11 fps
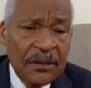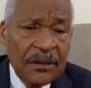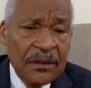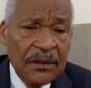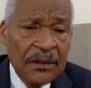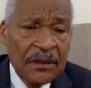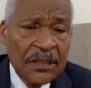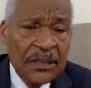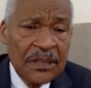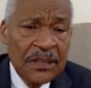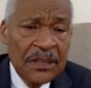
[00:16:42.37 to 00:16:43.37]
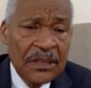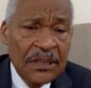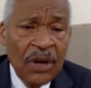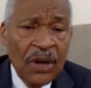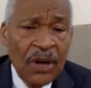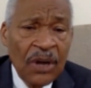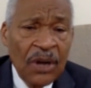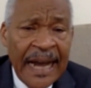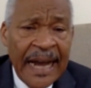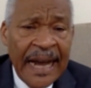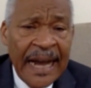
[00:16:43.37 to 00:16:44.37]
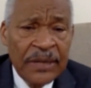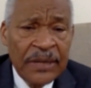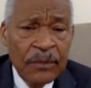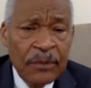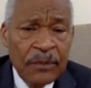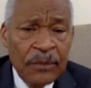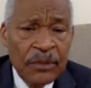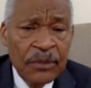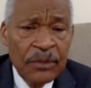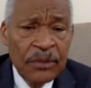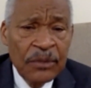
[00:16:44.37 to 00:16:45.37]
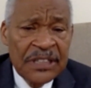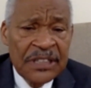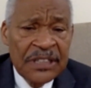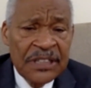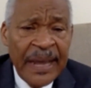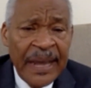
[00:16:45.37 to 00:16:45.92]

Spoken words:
And since all they had in them was selfishness and pain,